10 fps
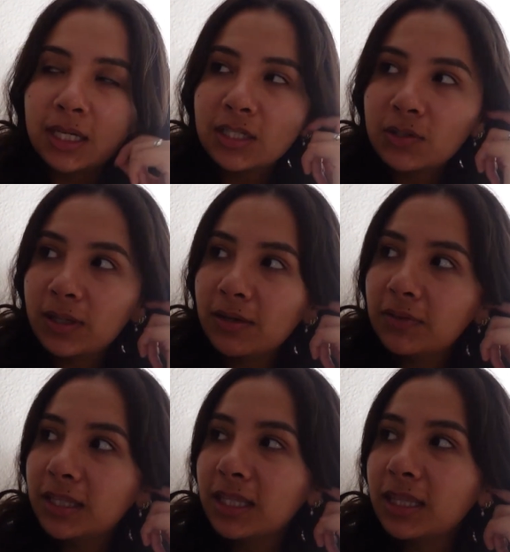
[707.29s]
So I
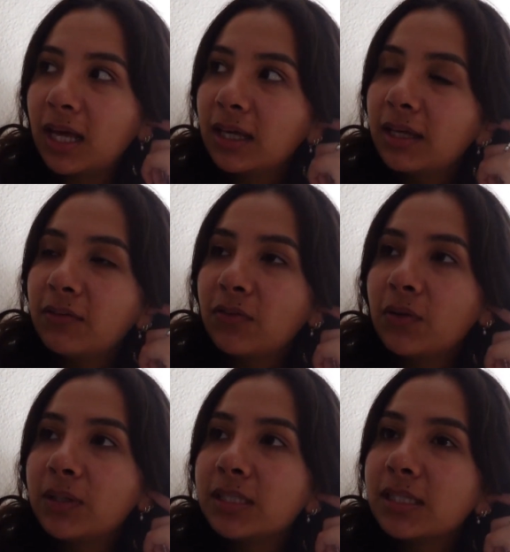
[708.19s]
definitely think that
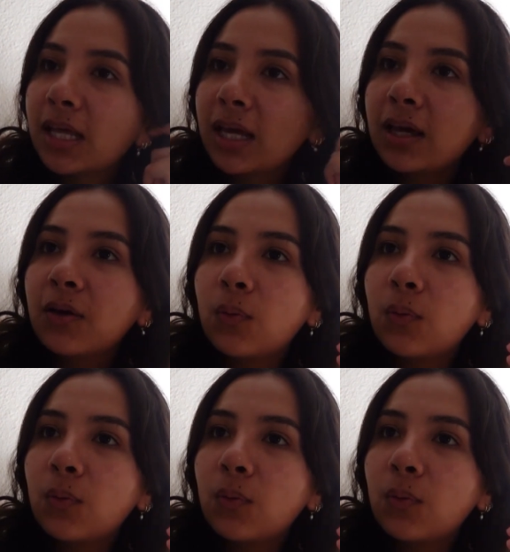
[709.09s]
influenced like